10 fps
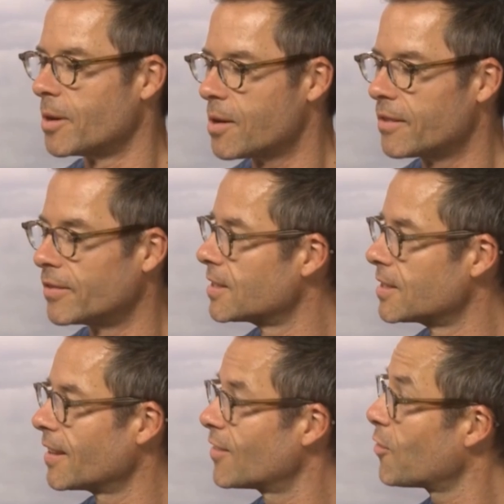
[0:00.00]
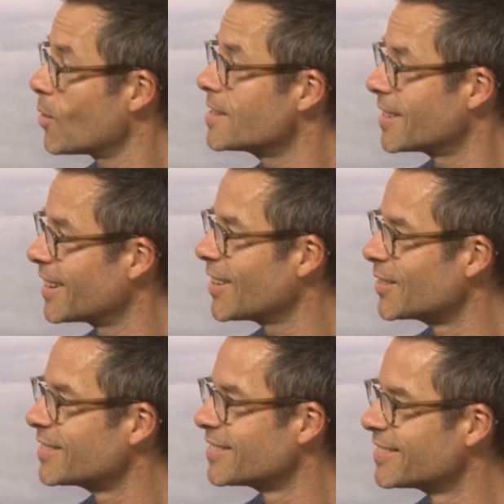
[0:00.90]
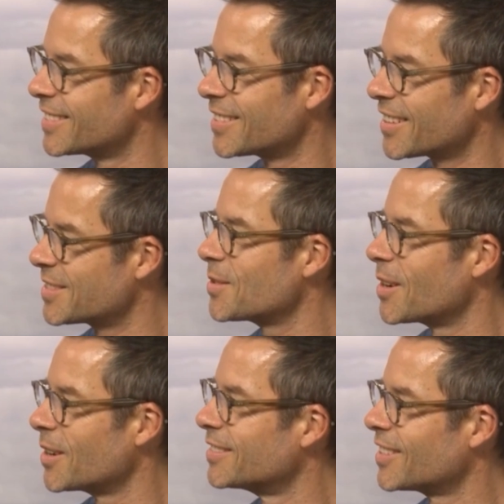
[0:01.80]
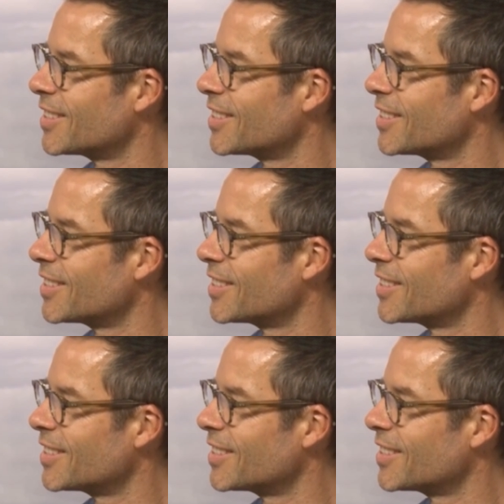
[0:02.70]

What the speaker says: wife is, it's freezing cold. It's like 0 right now.